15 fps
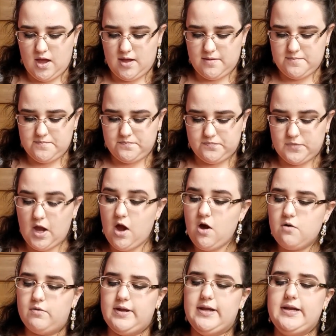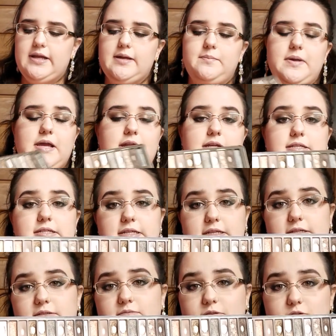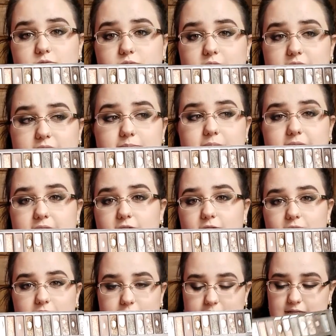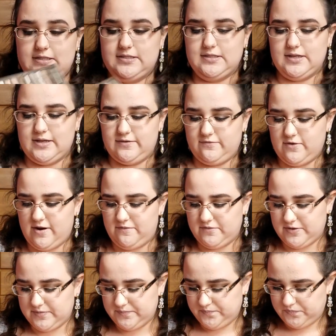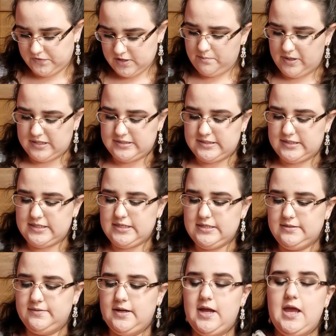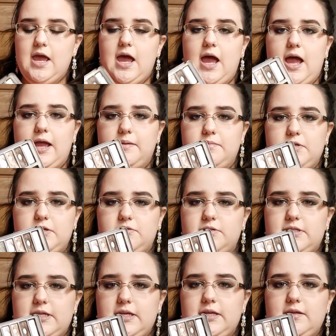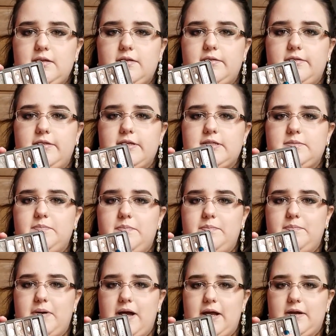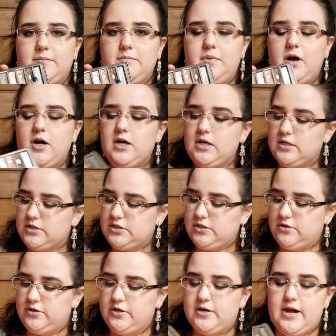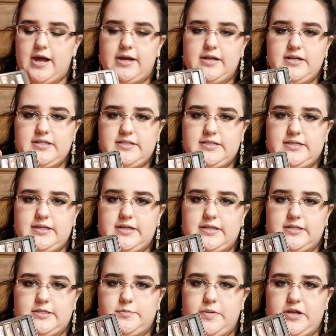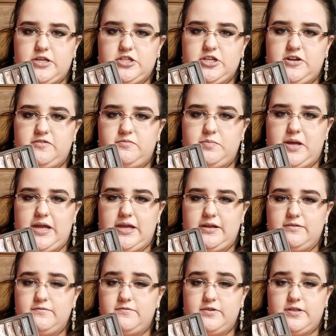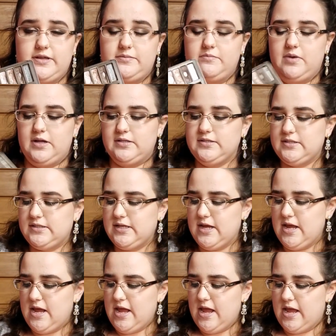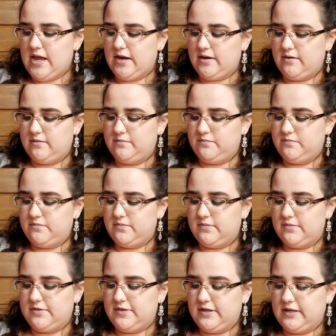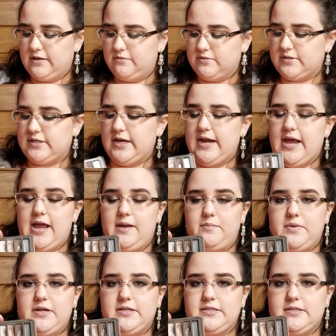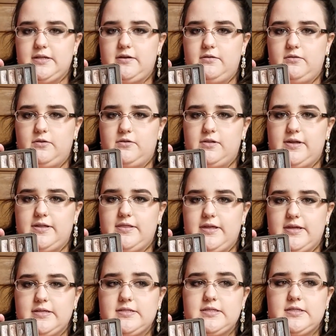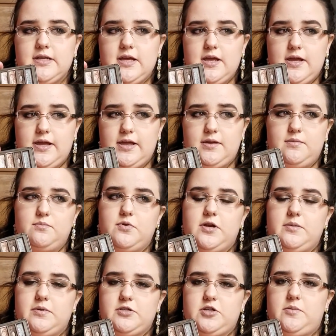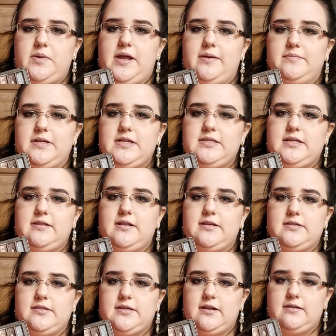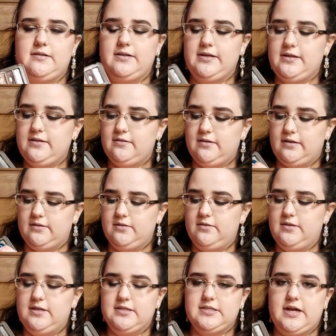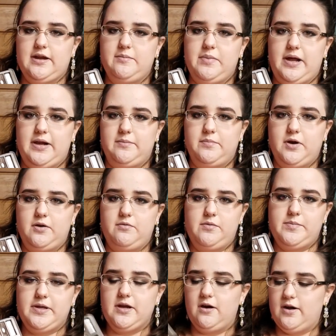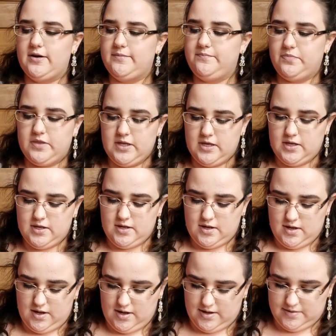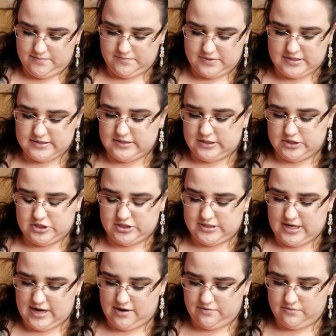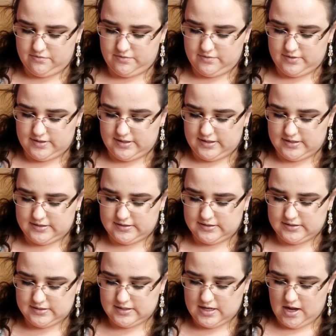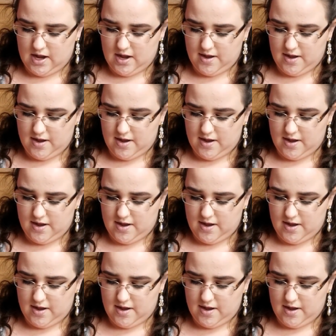Oh, and I hit pan on Tease, which has been a goal since like forever. Busted, I'm using this bottom part, so you're not gonna see expansion of pan for like months, and I'm thinking what's gonna happen is it'll look like this in pretty much all my updates, and then suddenly like the entire bottom part will be gone, because that's just how it is.